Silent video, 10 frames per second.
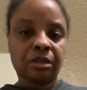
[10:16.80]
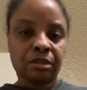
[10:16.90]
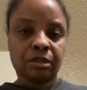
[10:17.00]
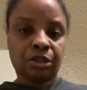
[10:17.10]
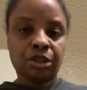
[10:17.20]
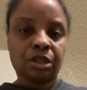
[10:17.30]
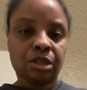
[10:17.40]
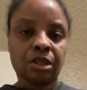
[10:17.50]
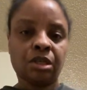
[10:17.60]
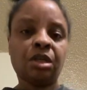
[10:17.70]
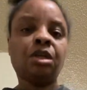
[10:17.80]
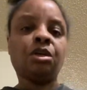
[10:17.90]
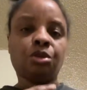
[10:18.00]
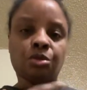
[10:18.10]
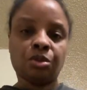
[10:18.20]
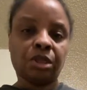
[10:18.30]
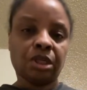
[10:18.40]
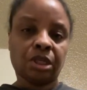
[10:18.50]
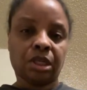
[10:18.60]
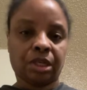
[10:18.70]
sugar, use
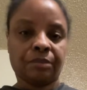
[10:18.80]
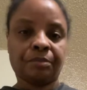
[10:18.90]
honey.